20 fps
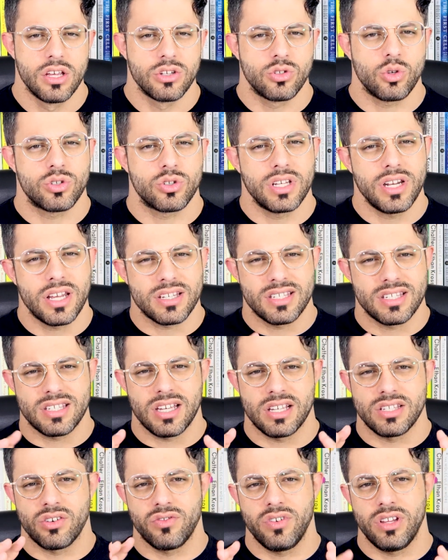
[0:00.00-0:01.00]
So senescent
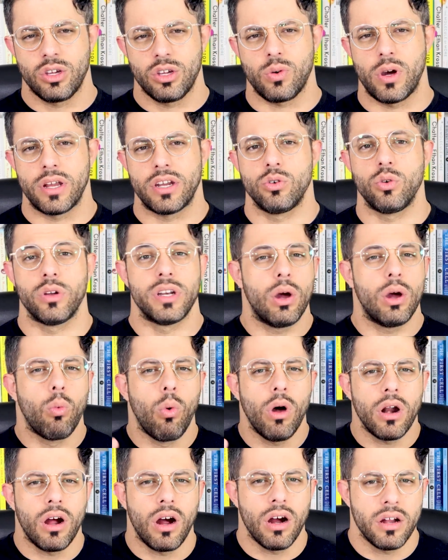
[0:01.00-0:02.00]
cells are really quite annoying. Now,
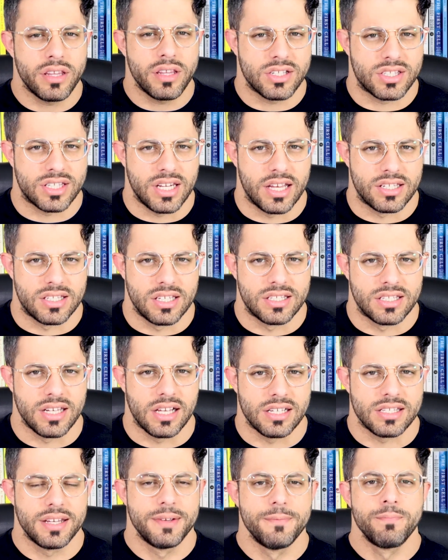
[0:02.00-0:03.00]
what are these senescent
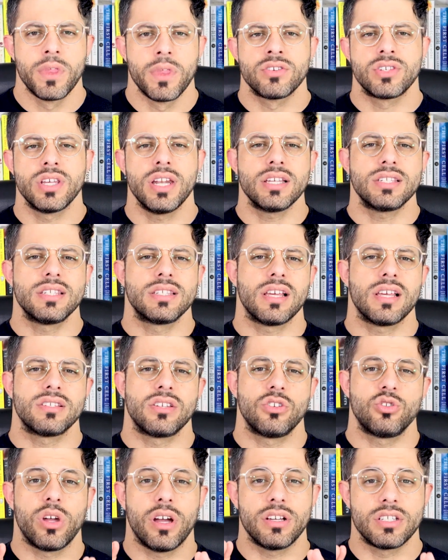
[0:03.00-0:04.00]
cells? Senescent
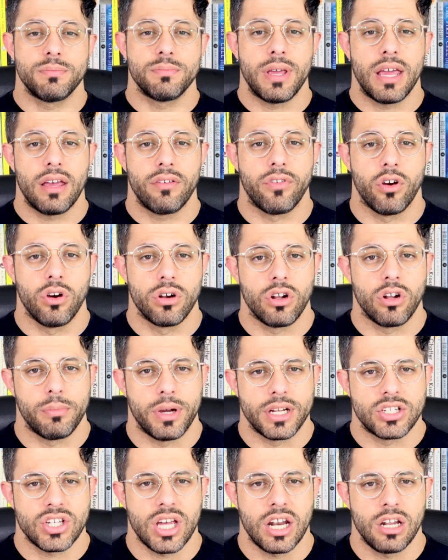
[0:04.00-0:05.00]
cells, as you guys may have heard on
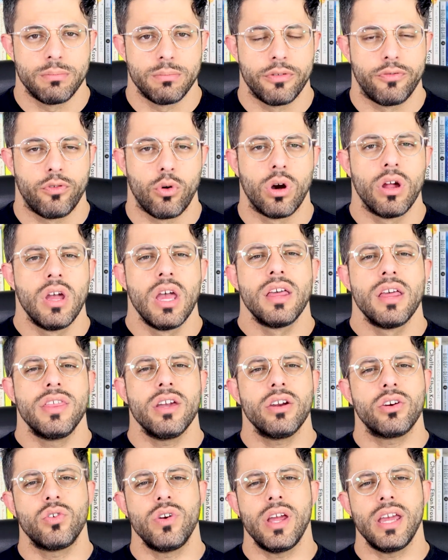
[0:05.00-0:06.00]
my channel before,
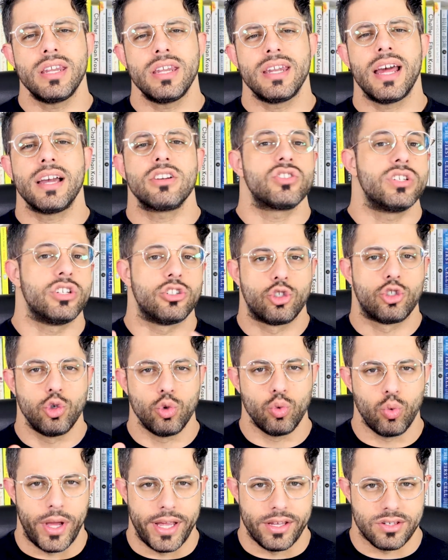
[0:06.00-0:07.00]
they're created actually in
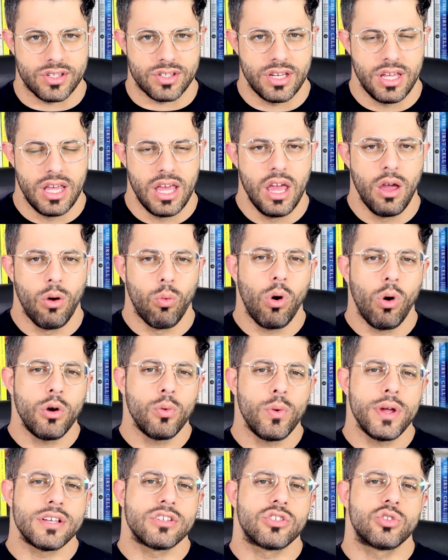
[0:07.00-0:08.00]
two ways.
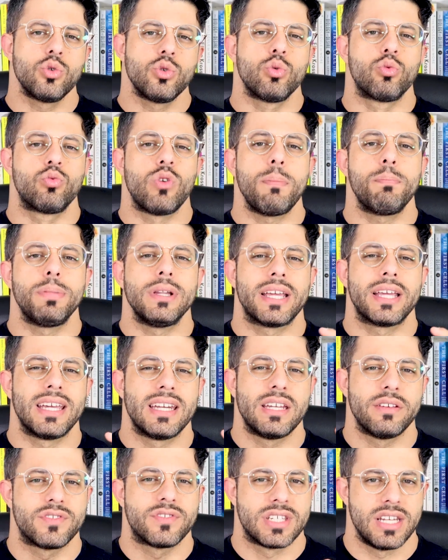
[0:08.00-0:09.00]
One way is through
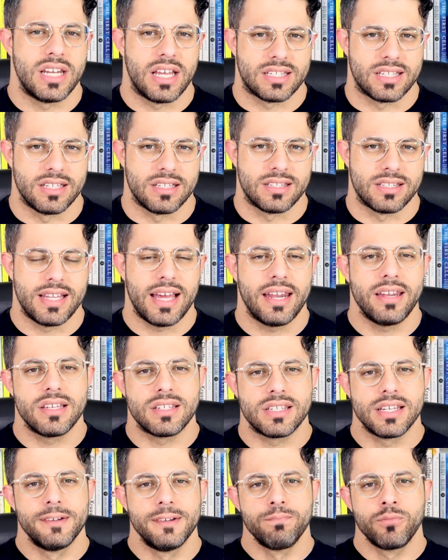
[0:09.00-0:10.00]
replicative senescence. That
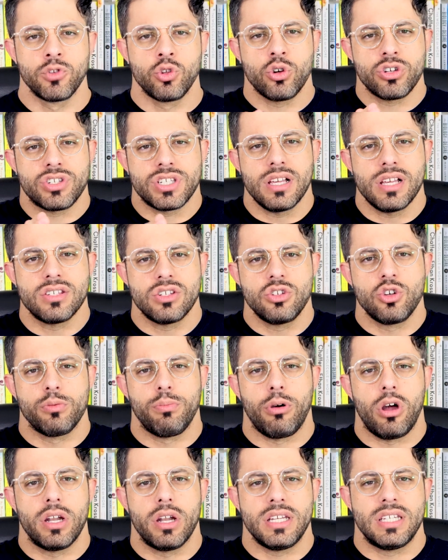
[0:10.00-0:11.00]
is, your cells in
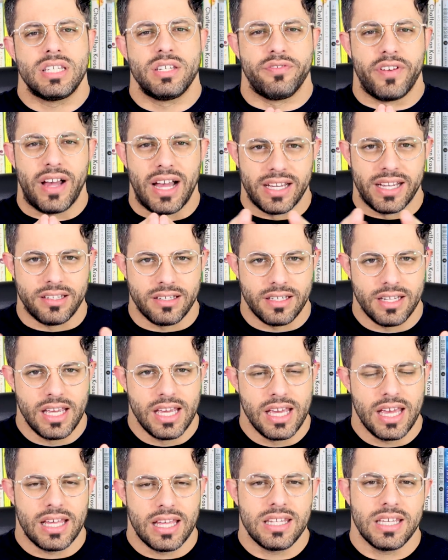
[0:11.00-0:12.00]
your body divide,
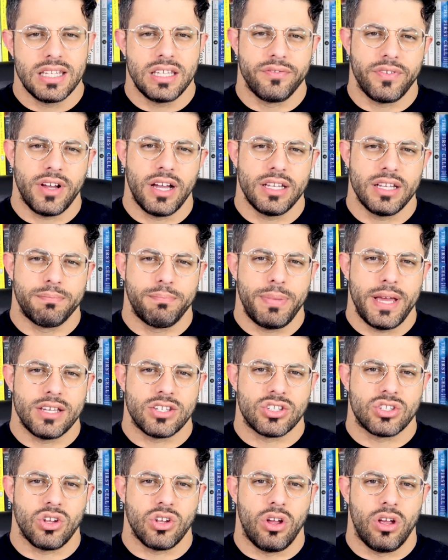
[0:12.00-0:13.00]
and they divide
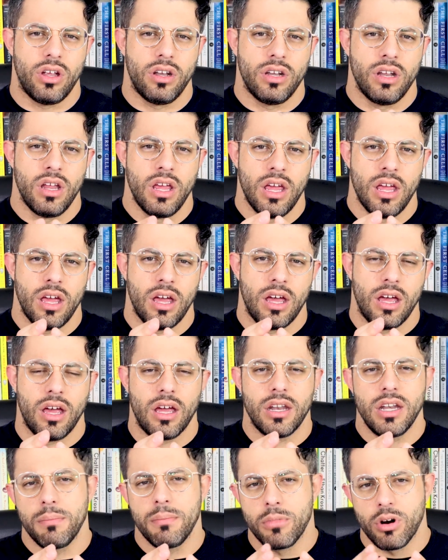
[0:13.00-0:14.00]
based on
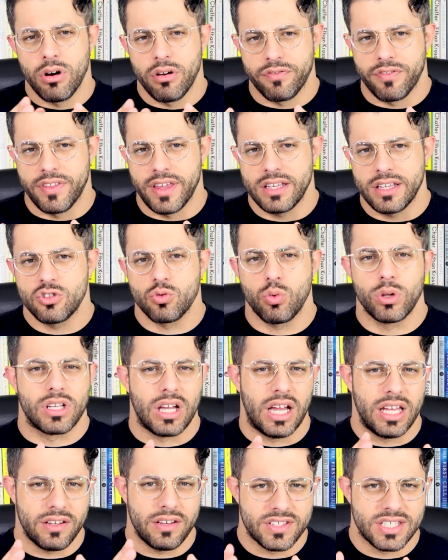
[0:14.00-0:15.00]
a number of things,
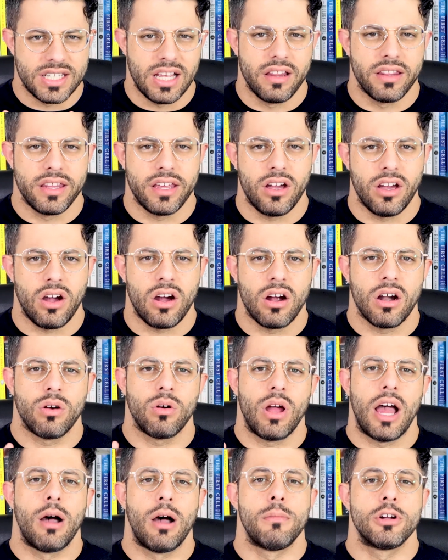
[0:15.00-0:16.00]
what kind of cell they
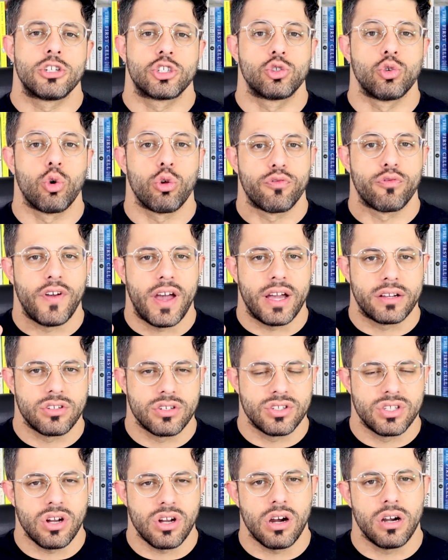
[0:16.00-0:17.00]
are, how much growth
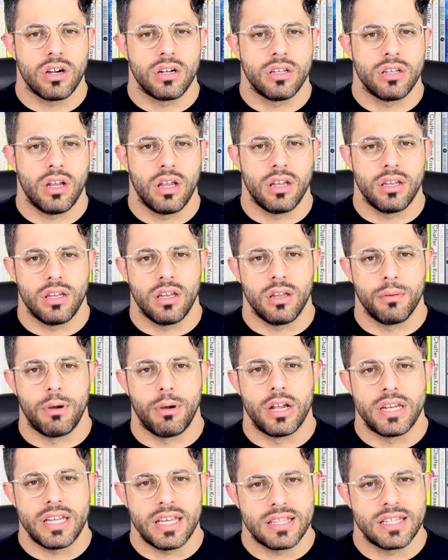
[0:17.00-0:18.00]
factors there are in the
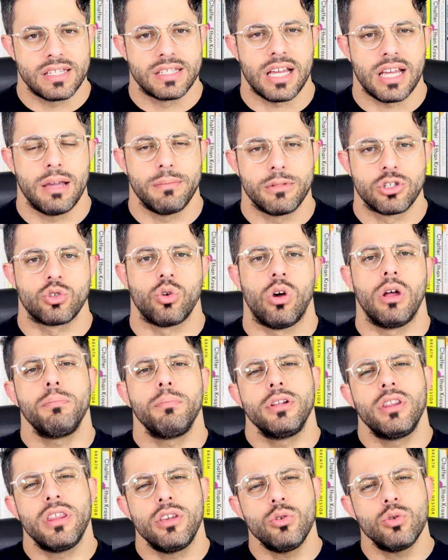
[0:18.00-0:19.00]
body at the time, and so
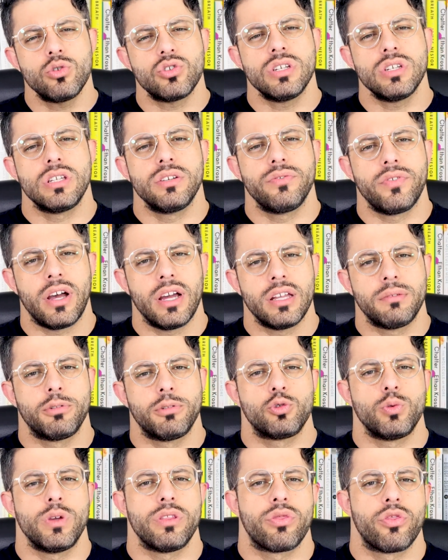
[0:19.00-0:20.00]
on. But they usually divide
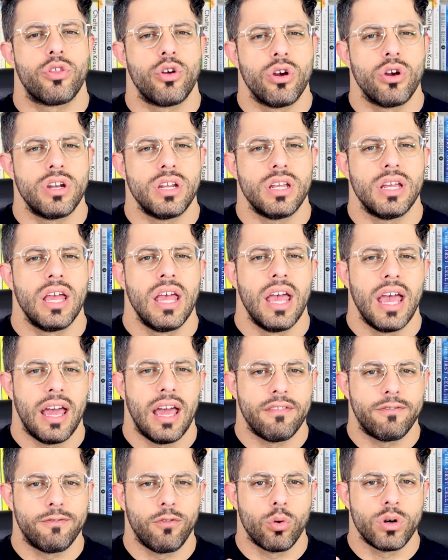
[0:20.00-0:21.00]
between 30
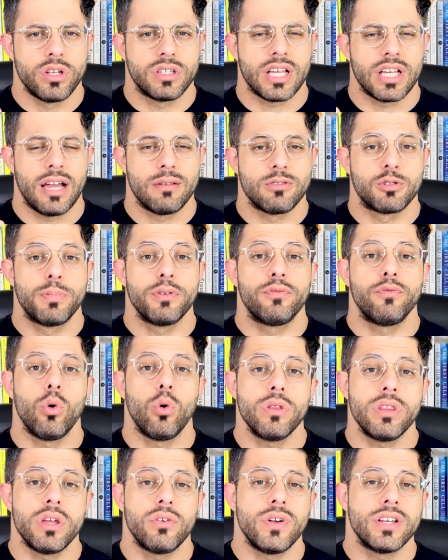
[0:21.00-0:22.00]
and 40 times
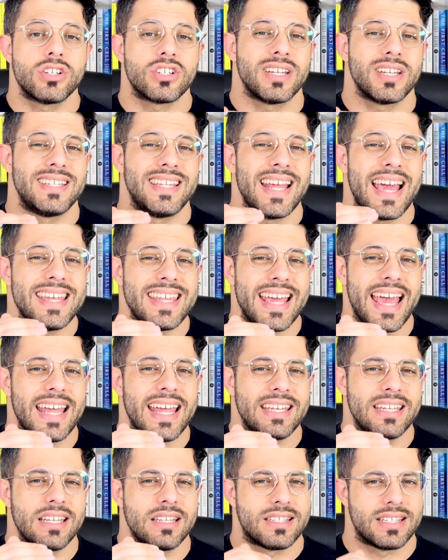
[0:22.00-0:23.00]
before they reach a dead
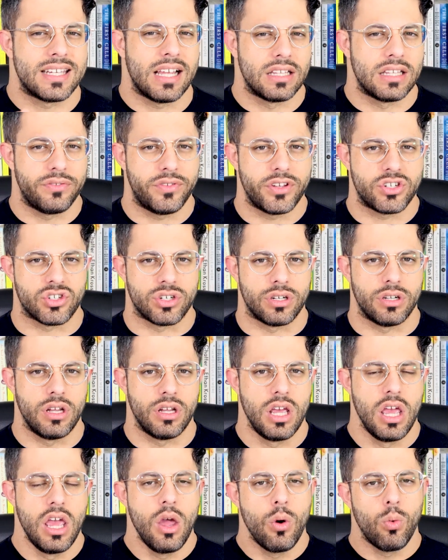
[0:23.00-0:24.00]
end in cell division.
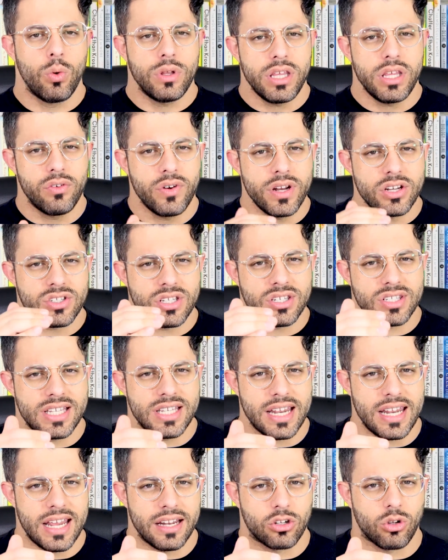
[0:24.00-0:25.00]
When they reach this
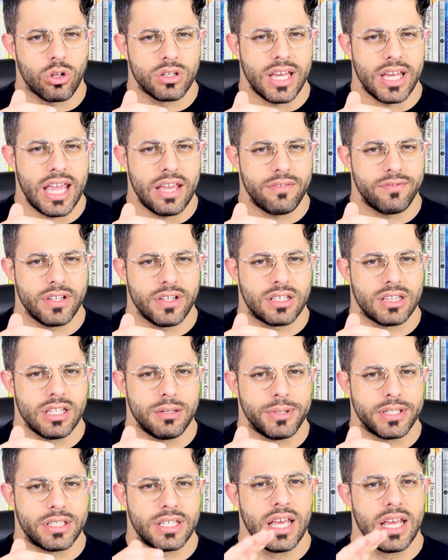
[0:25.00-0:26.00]
dead end called the Hayflick
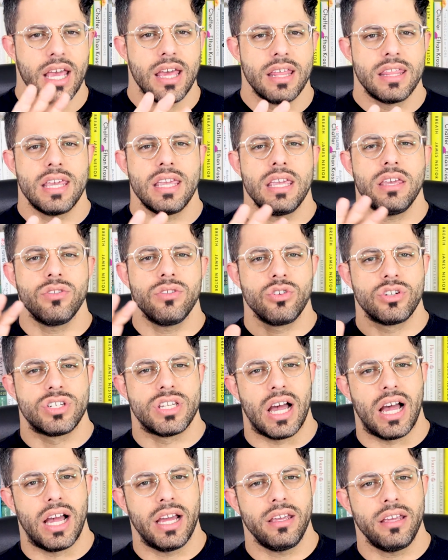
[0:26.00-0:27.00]
limit, they either
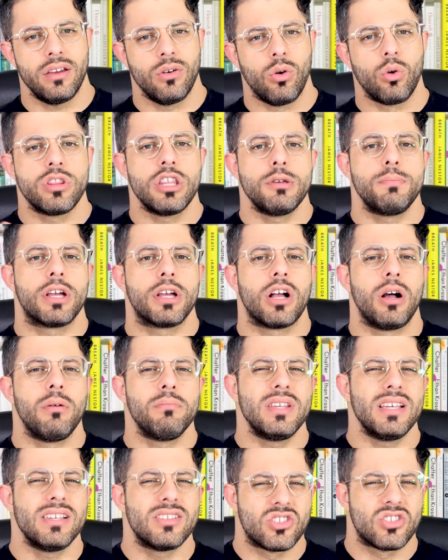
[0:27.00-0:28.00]
die or they
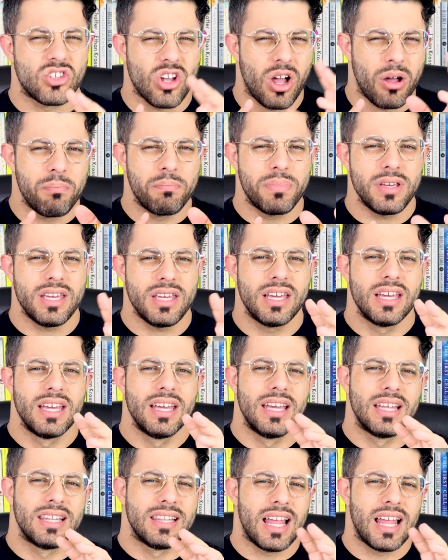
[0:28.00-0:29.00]
become these
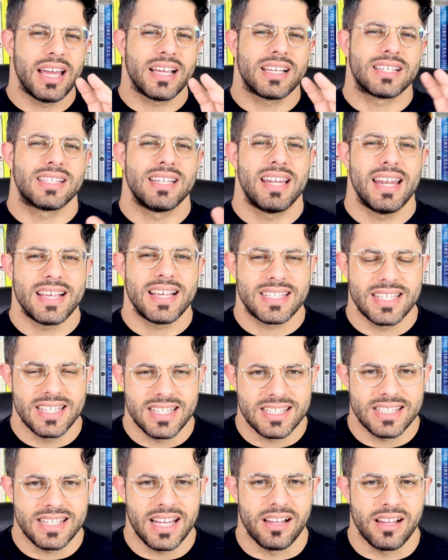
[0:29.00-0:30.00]
zombie-like
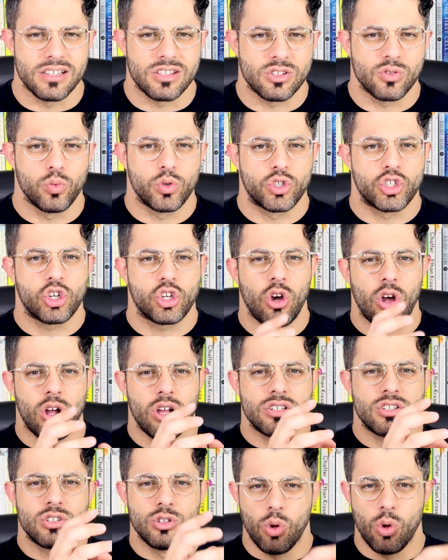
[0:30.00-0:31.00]
senescent cells, which
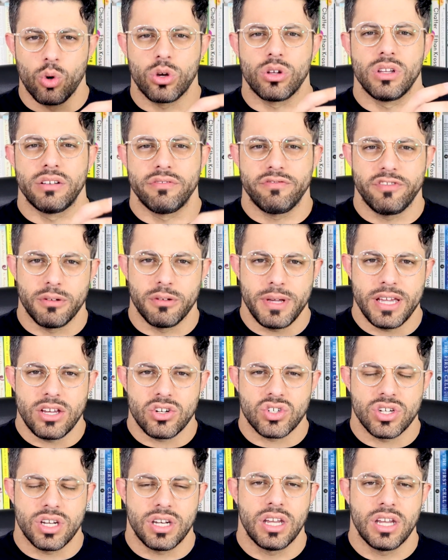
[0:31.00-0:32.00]
cause local
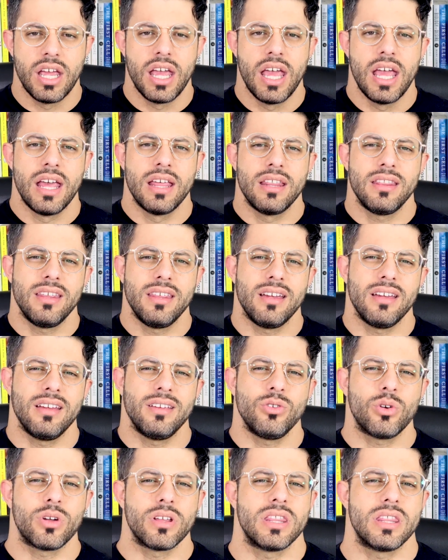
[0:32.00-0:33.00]
inflammation.
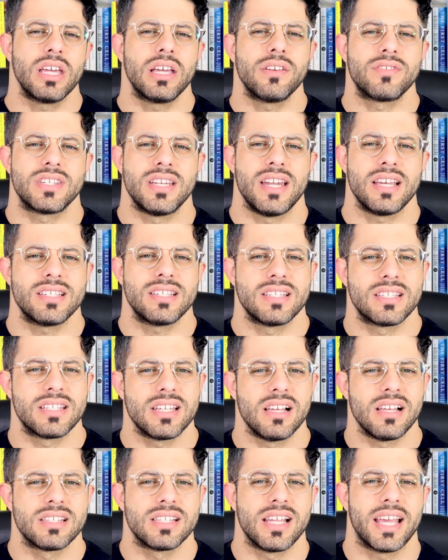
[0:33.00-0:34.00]
You can think of senescent
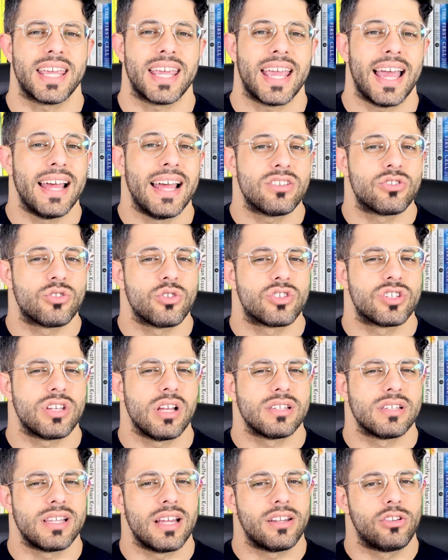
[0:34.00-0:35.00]
cells like cancer
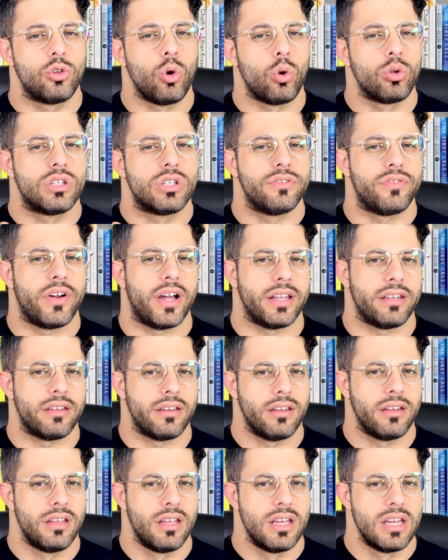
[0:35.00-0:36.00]
cells that don't divide.